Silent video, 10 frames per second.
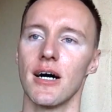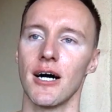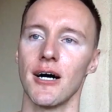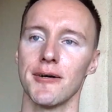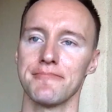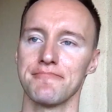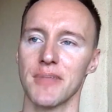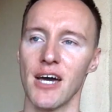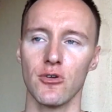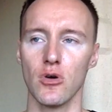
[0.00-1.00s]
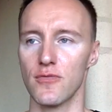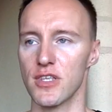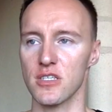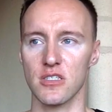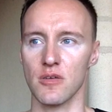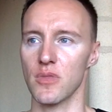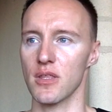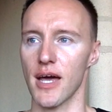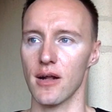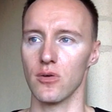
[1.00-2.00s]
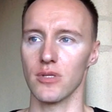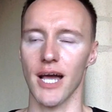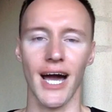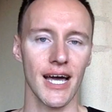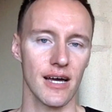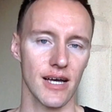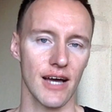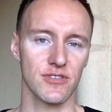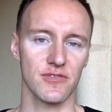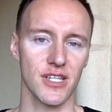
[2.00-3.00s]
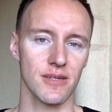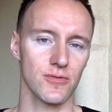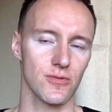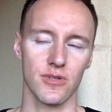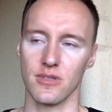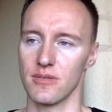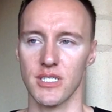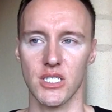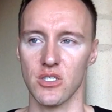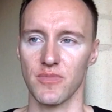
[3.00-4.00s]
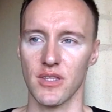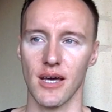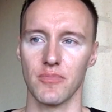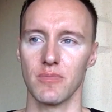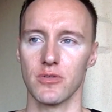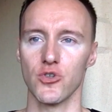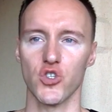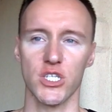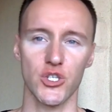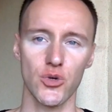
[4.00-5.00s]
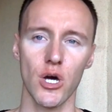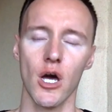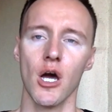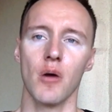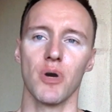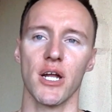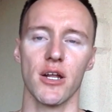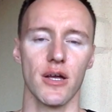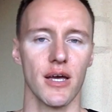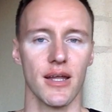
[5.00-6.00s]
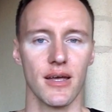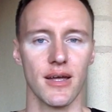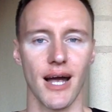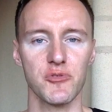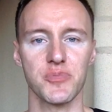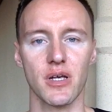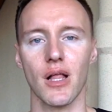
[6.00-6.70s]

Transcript: I don't know if this is something that only I have developed or this is something that people usually do, but it helps me a